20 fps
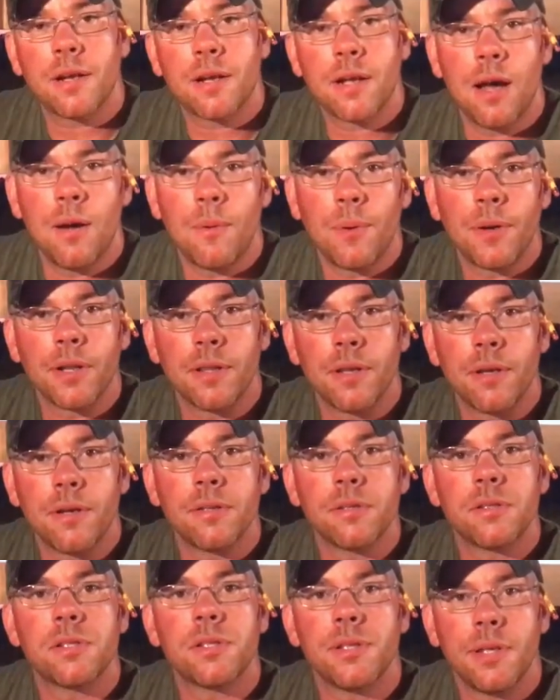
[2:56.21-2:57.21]
to cut one of
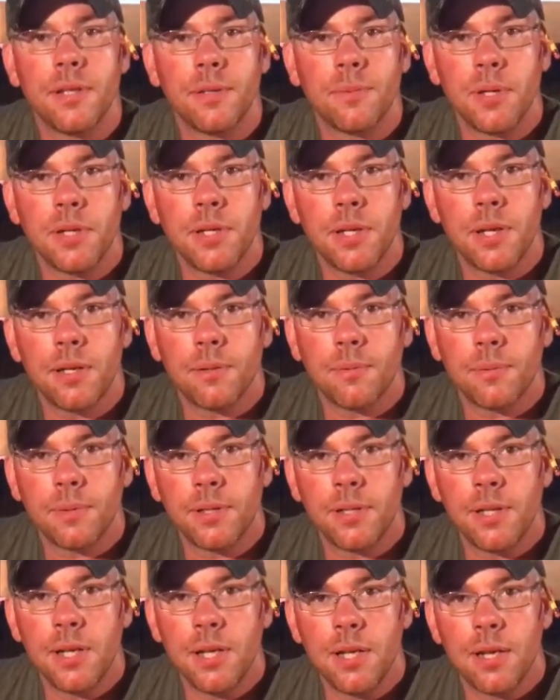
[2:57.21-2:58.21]
those, and we did it
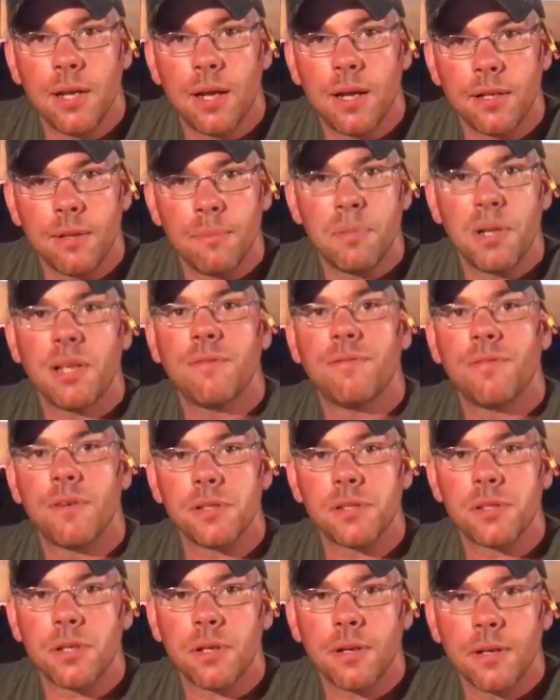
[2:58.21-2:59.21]
with the uh, the
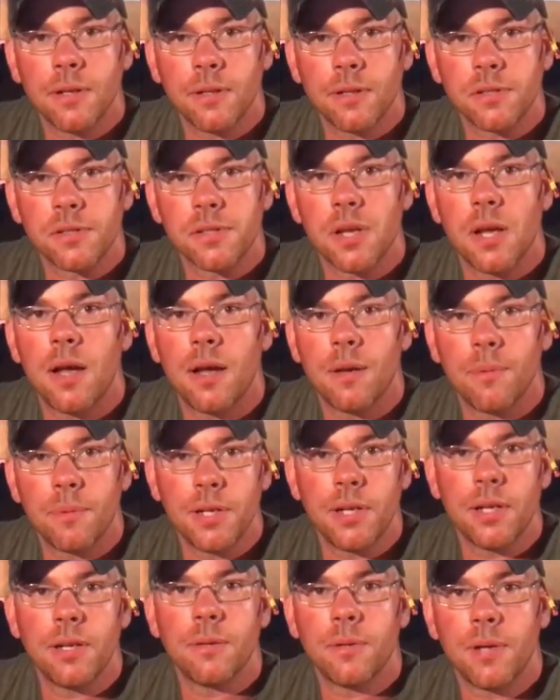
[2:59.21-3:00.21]
Bigfoot circular saw,
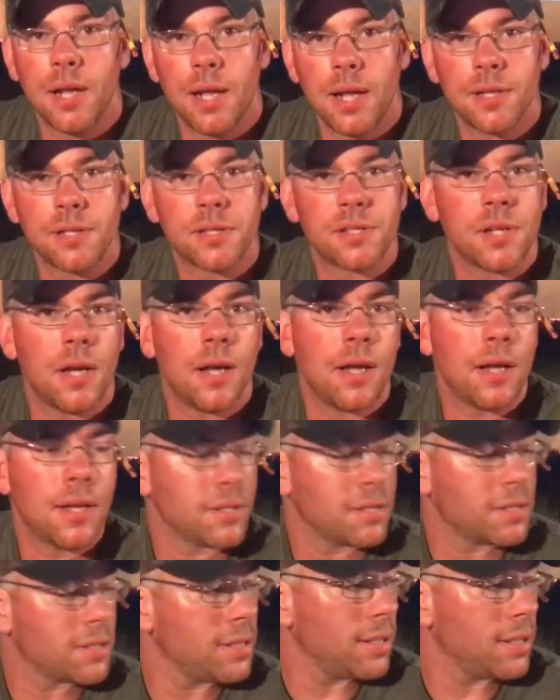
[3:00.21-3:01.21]
we did it with hand saws,